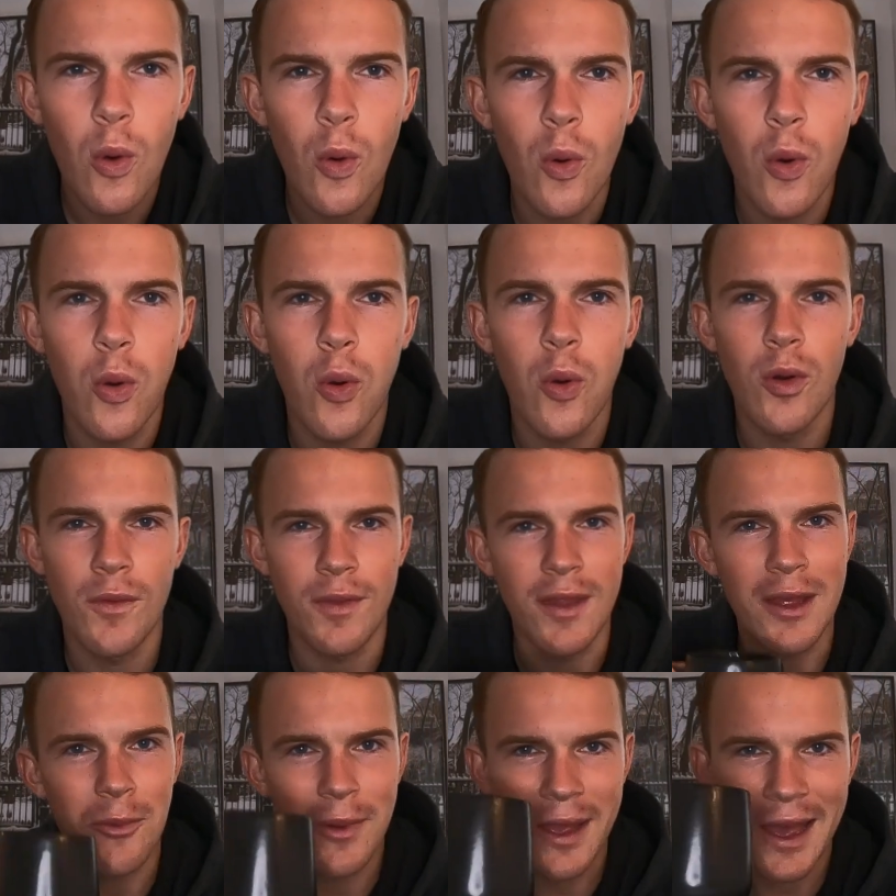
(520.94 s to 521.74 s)

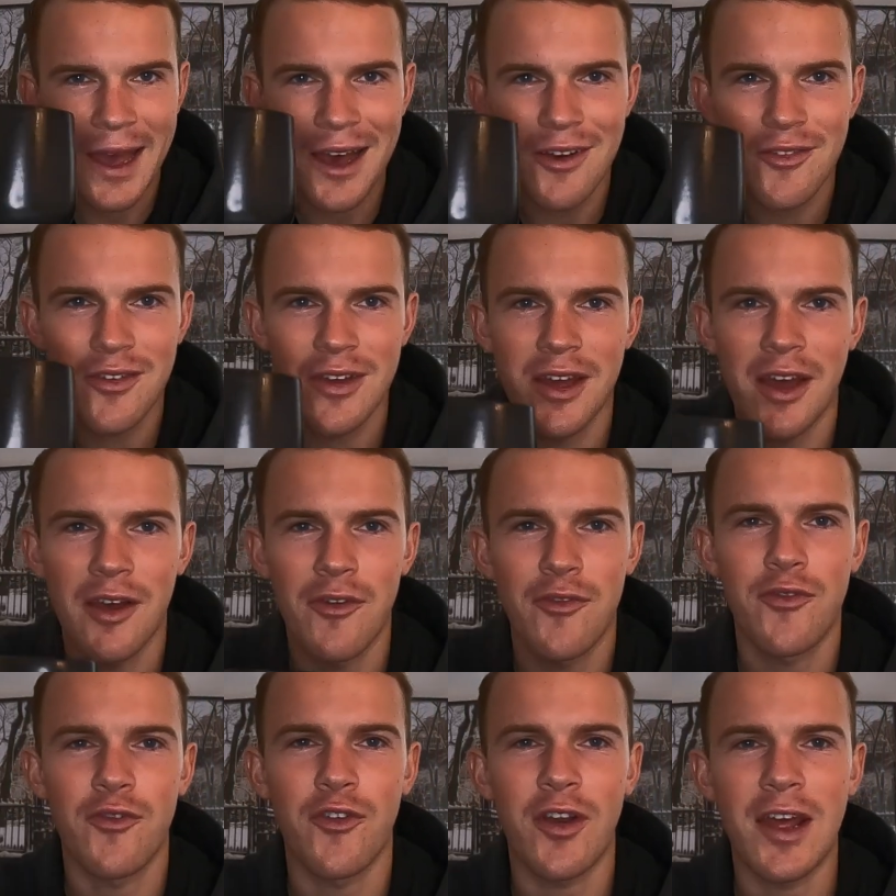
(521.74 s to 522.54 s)
And there we have it,
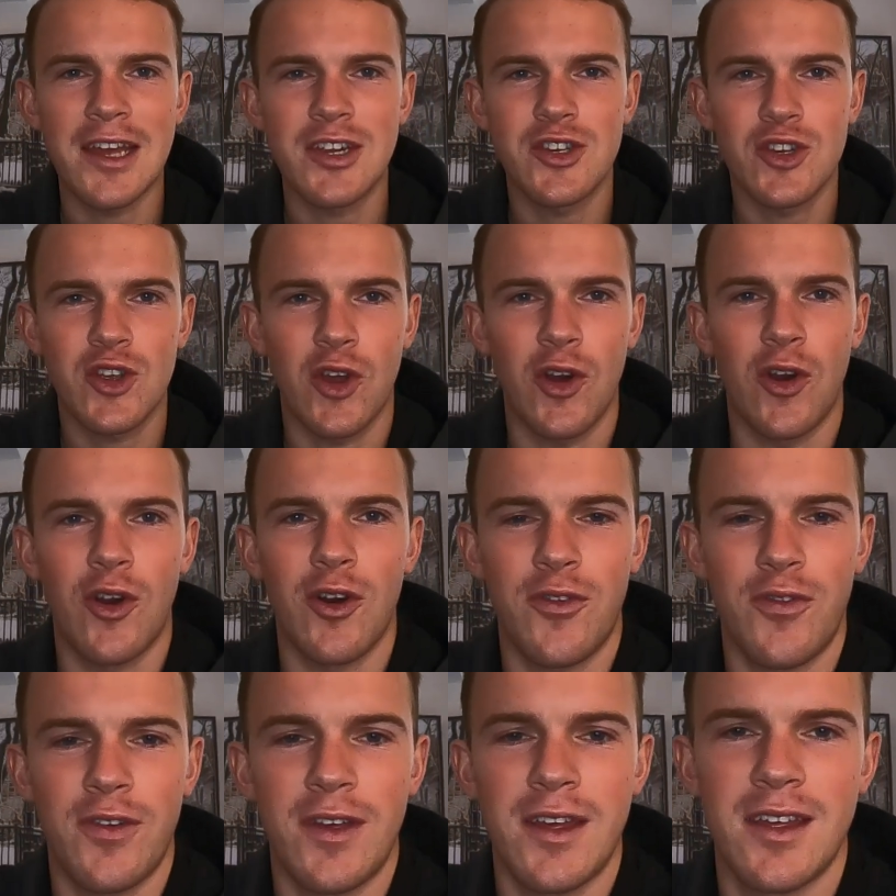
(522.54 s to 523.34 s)
fresh
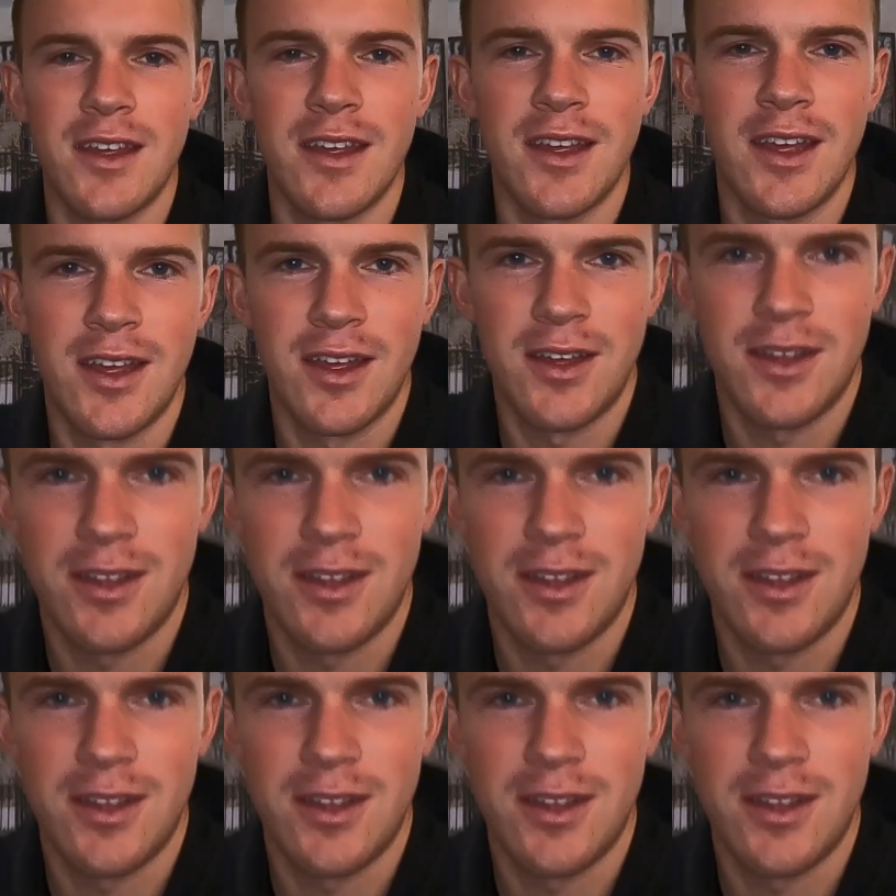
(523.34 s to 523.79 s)
coffee.